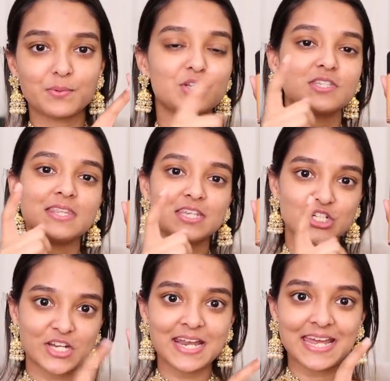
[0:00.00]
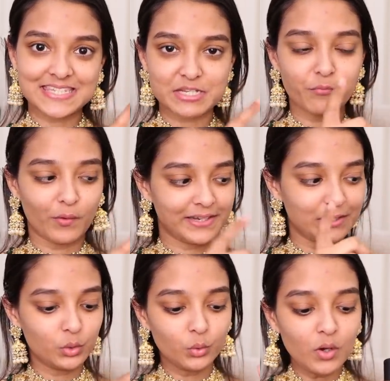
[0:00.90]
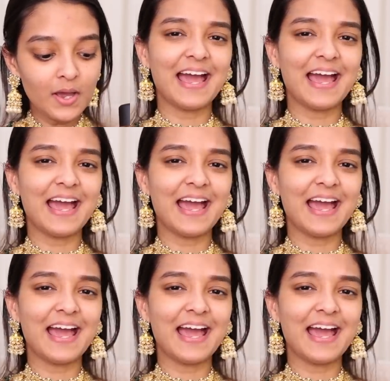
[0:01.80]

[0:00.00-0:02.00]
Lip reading: which is in the shade NC42.